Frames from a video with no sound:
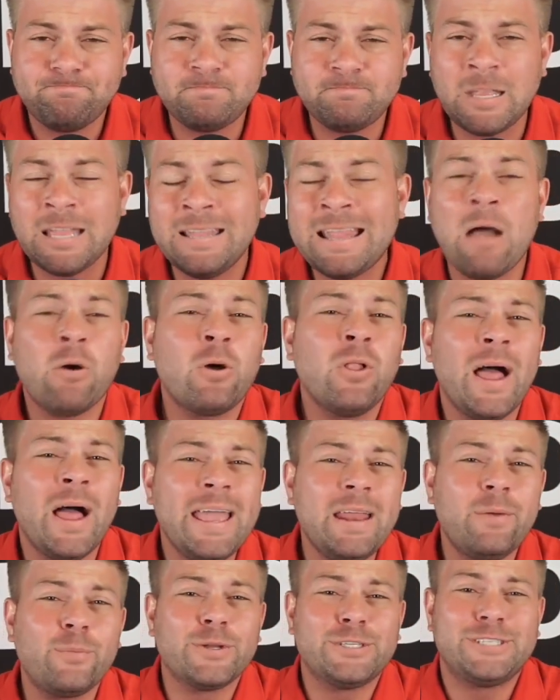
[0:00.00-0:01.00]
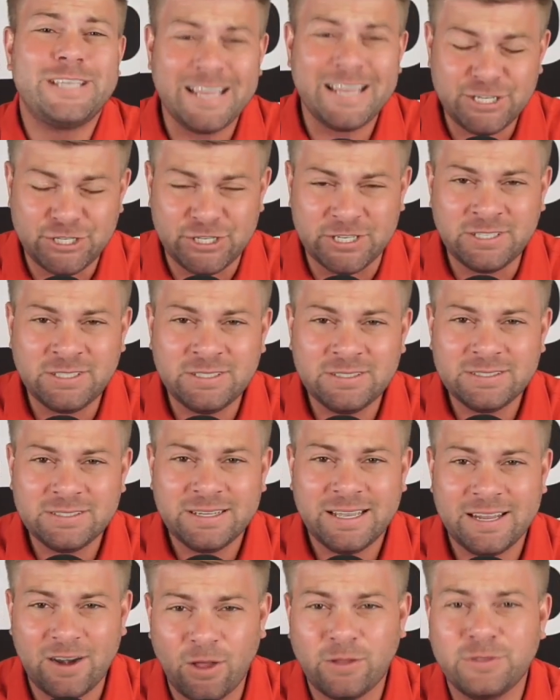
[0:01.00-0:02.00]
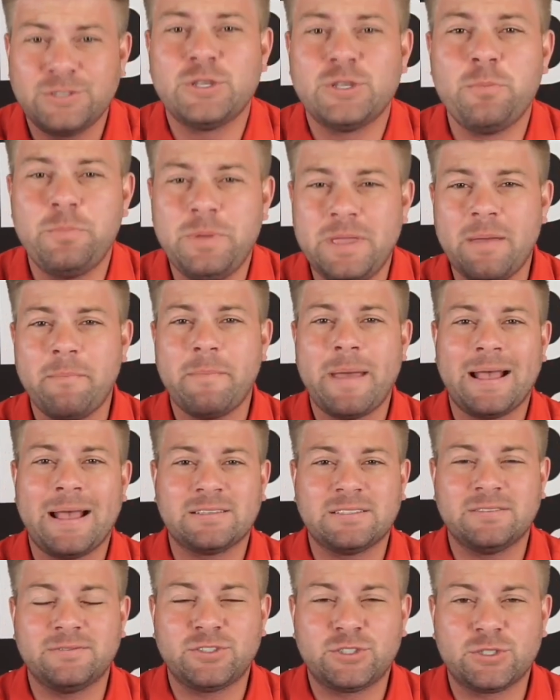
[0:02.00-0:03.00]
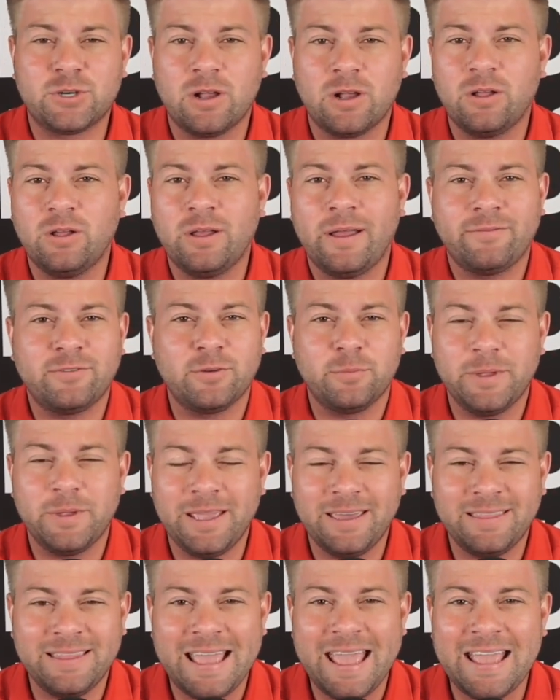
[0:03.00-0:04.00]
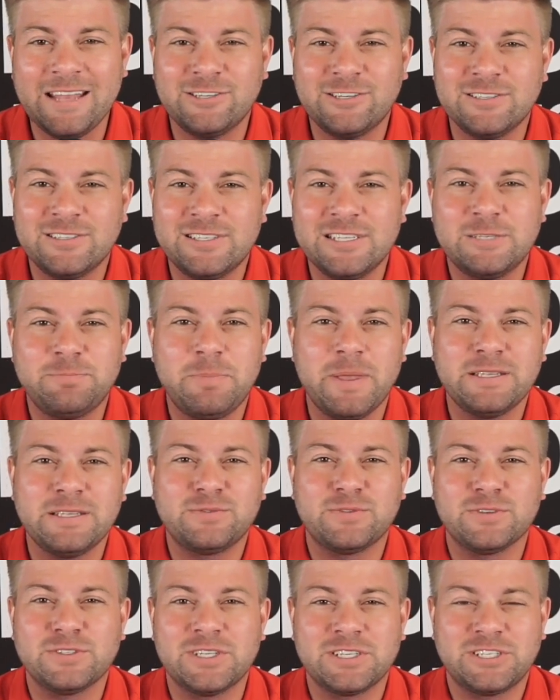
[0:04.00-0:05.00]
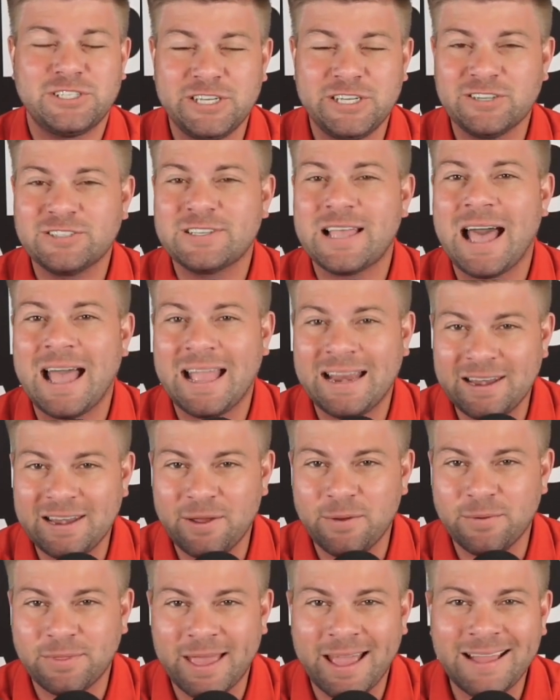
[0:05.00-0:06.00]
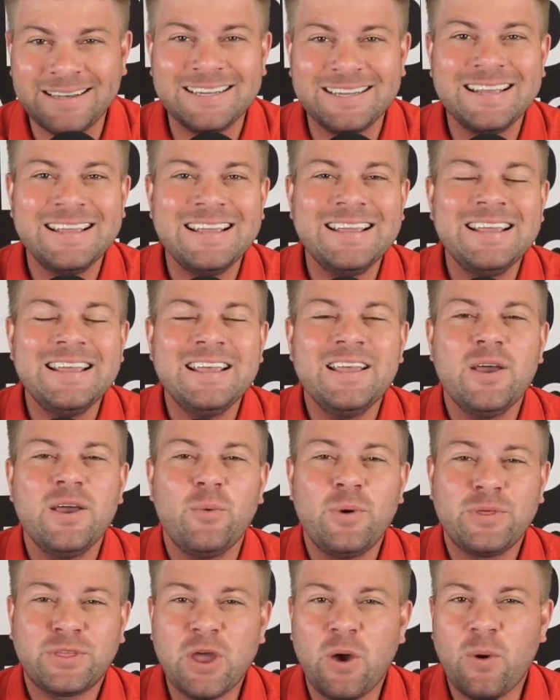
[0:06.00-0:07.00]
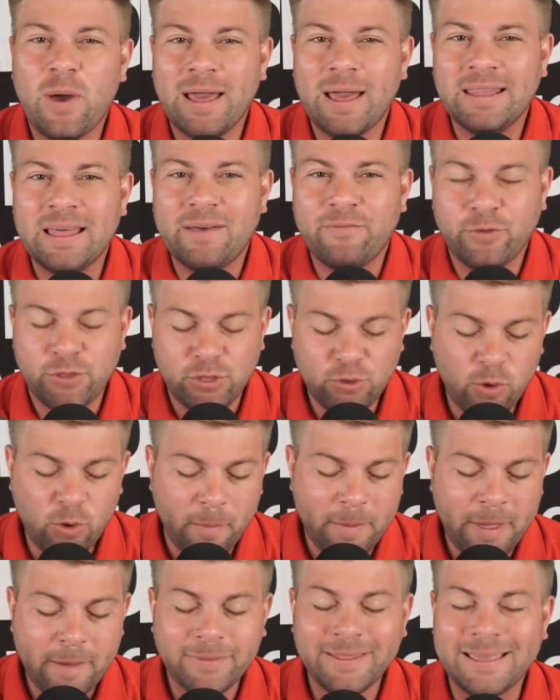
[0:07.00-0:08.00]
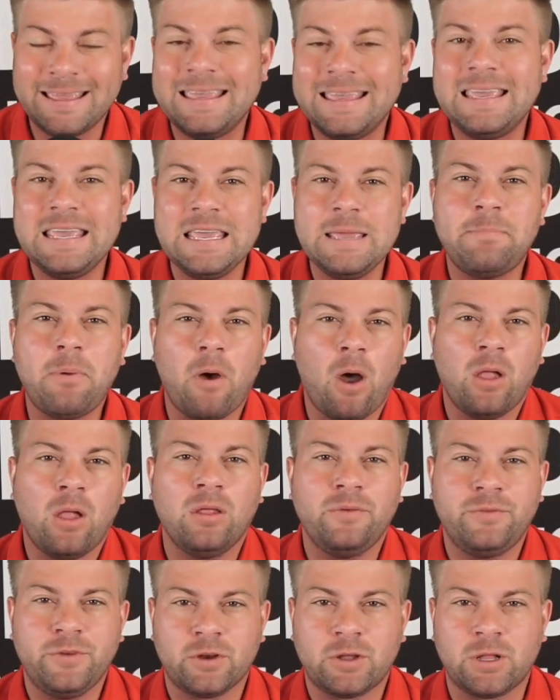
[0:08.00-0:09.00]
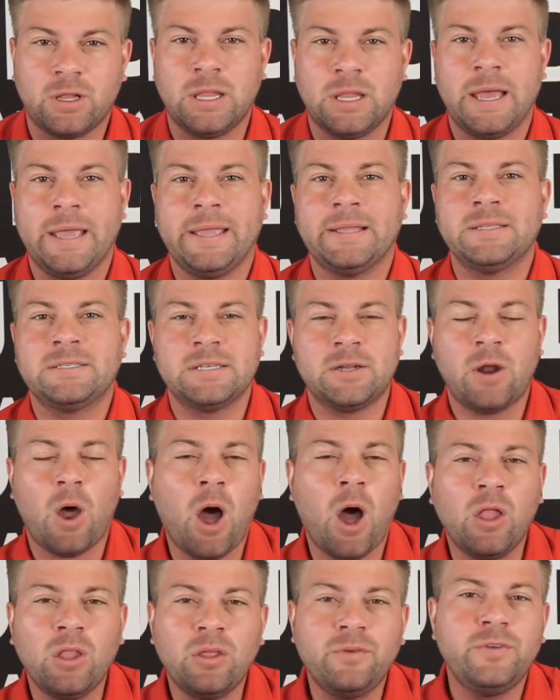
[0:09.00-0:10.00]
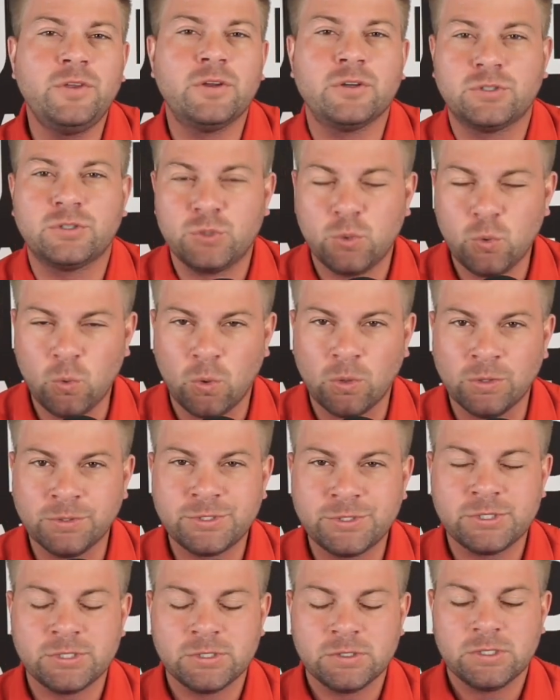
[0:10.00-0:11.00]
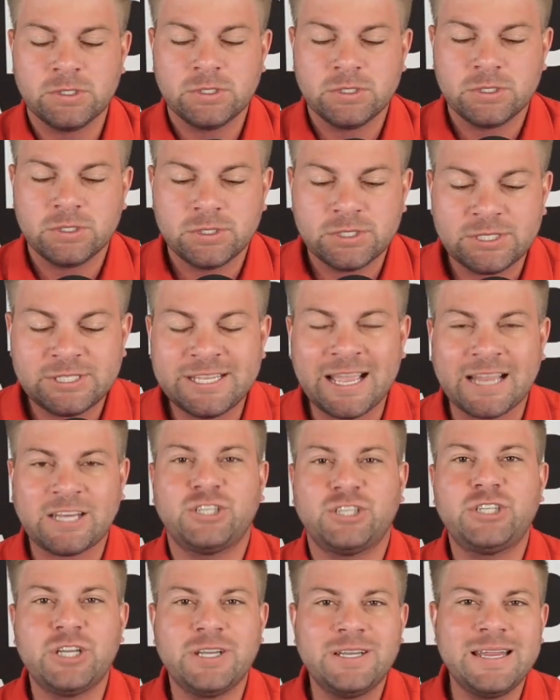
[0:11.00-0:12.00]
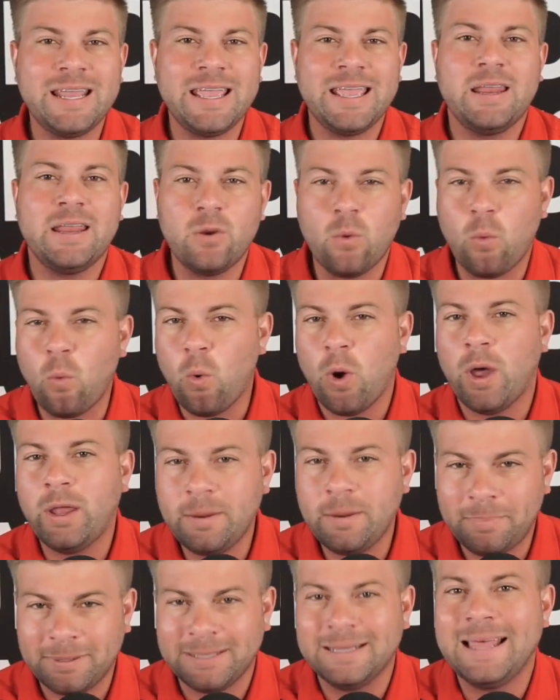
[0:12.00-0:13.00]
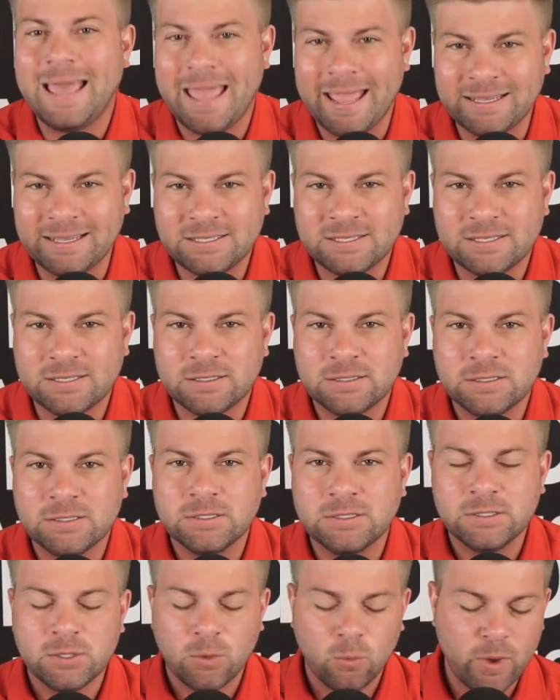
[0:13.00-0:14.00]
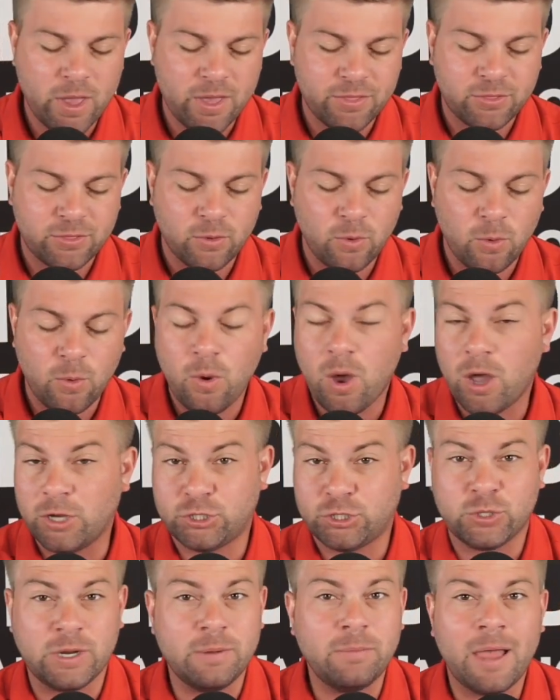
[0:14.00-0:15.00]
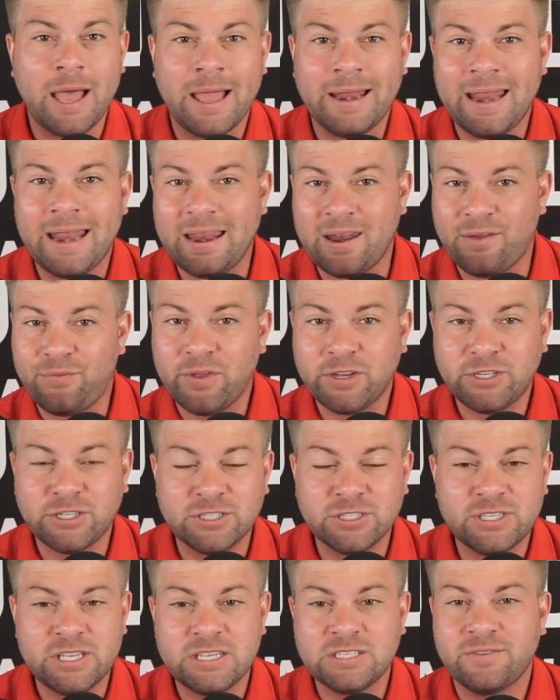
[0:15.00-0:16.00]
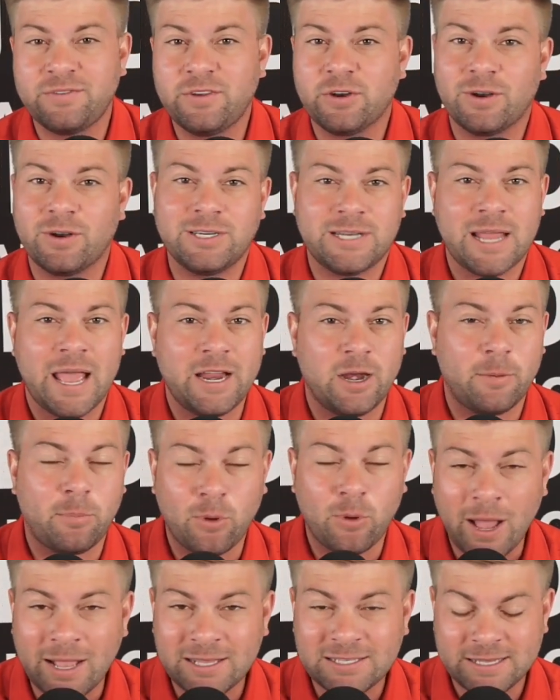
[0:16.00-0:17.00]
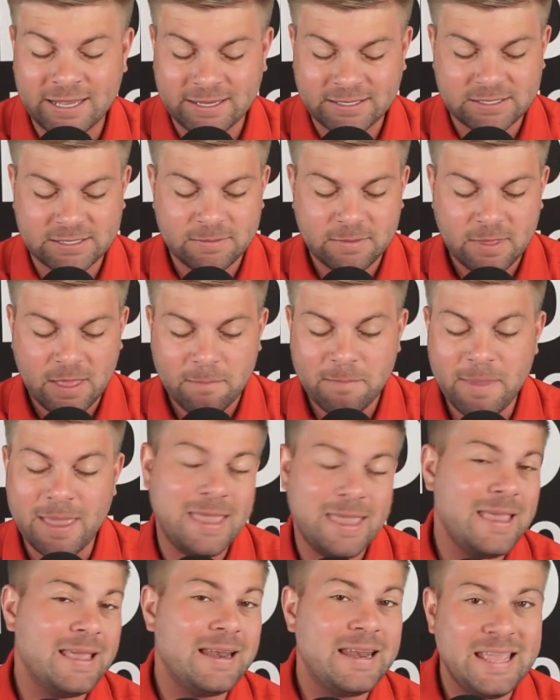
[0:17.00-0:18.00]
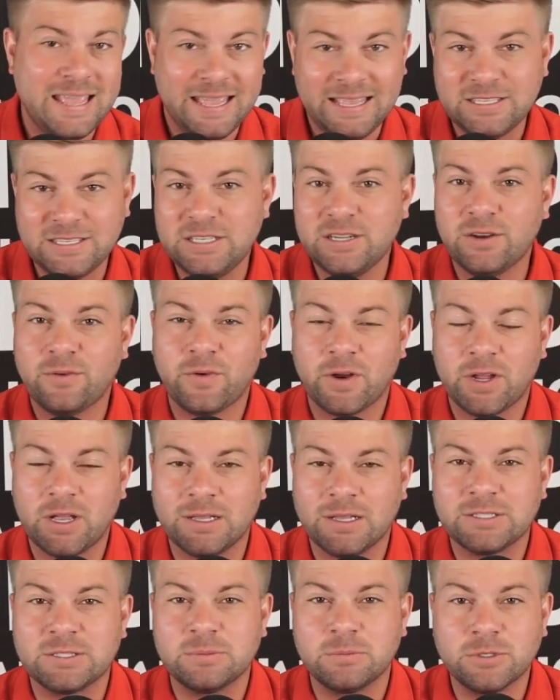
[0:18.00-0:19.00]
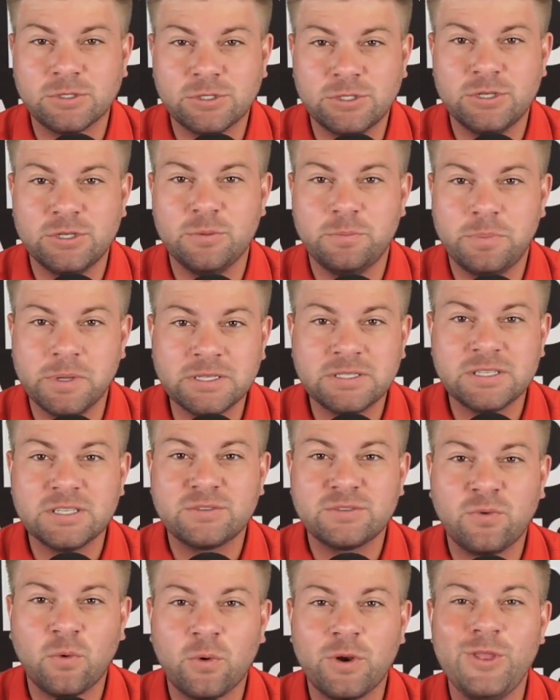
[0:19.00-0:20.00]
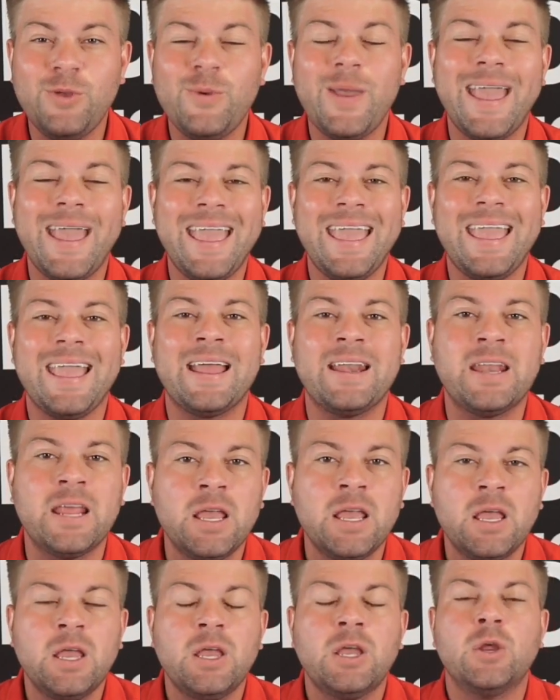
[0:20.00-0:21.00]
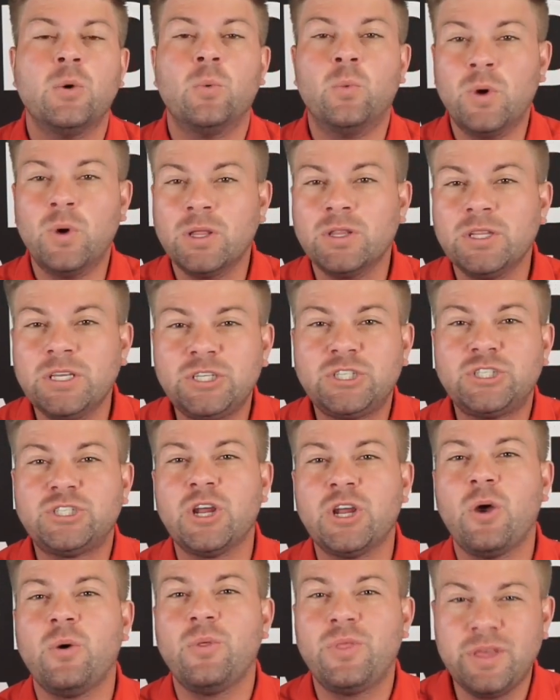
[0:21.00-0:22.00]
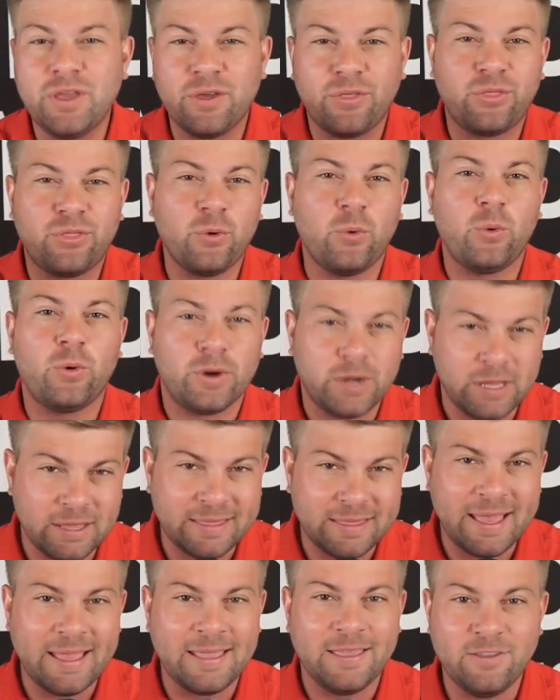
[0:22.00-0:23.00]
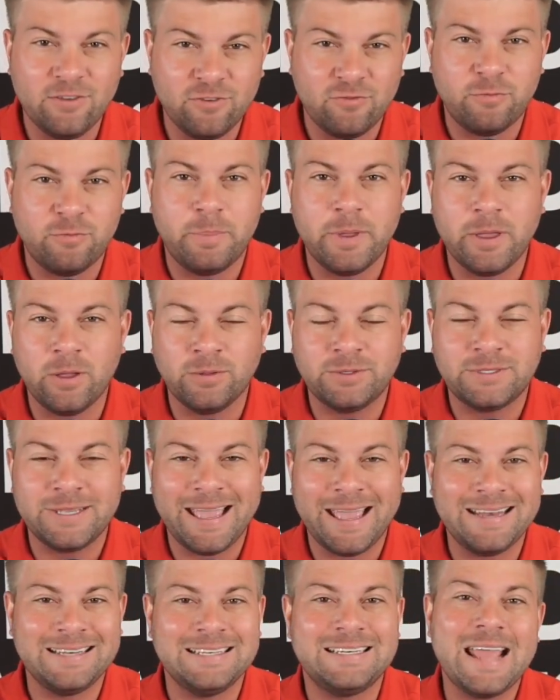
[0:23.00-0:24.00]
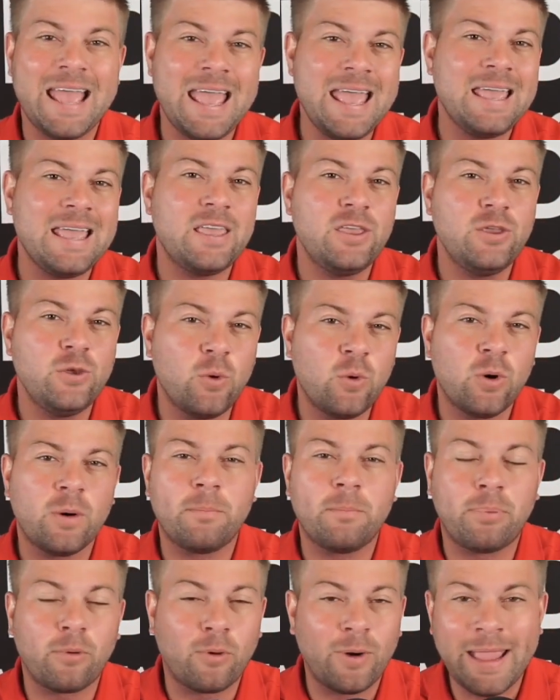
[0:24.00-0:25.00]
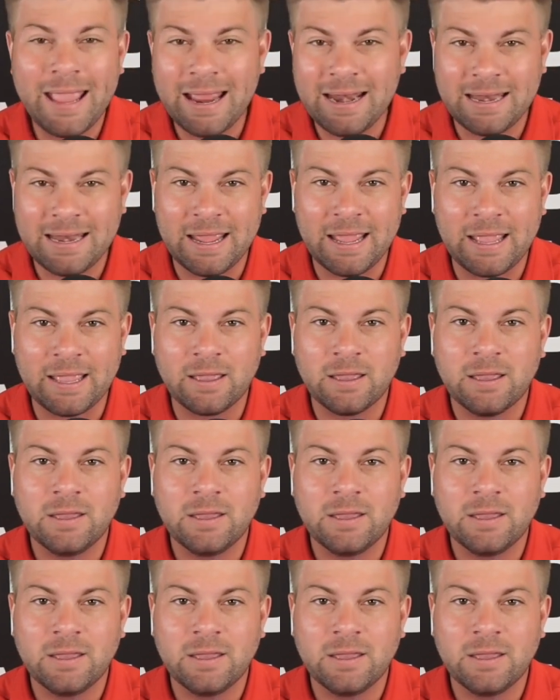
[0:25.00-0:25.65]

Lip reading: Now, client retention can also be a massive struggle after being in the agency space for 6 years. I know that. With GoHighLevel, you will be able to keep all of your clients and all of your tools sectioned in one place with a streamline and efficiencies of your entire process, making it easier for customers to do business for you and really show the authority that you've built and take your branding